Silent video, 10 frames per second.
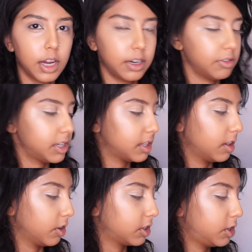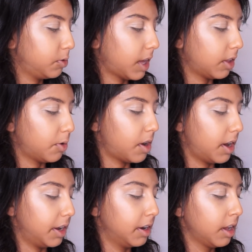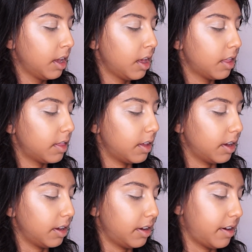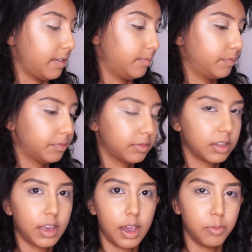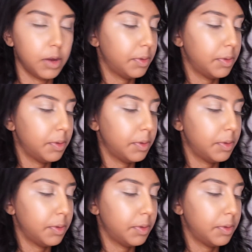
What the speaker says: I know it doesn't look too yellow on the camera,